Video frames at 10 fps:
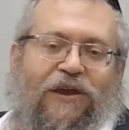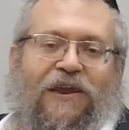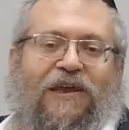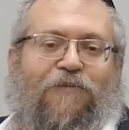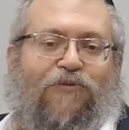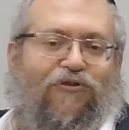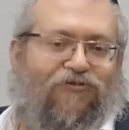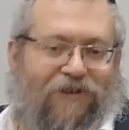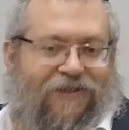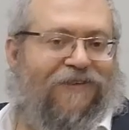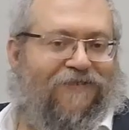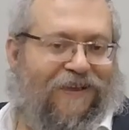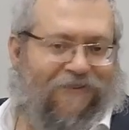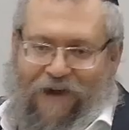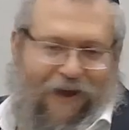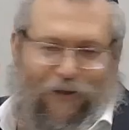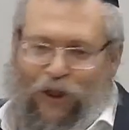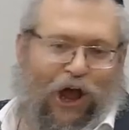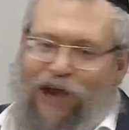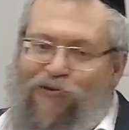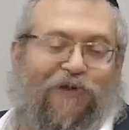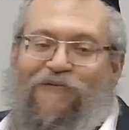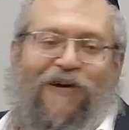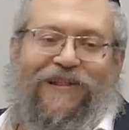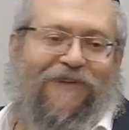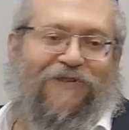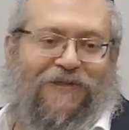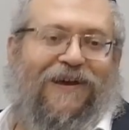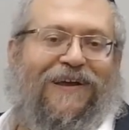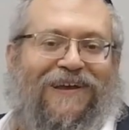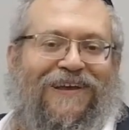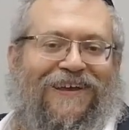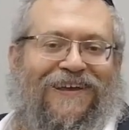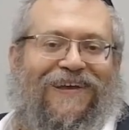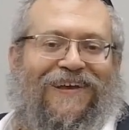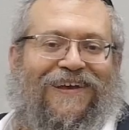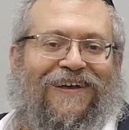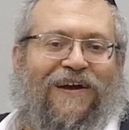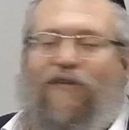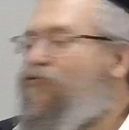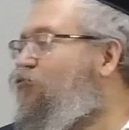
or the opposite. The granddaughter of the Alter Rebbe married, was like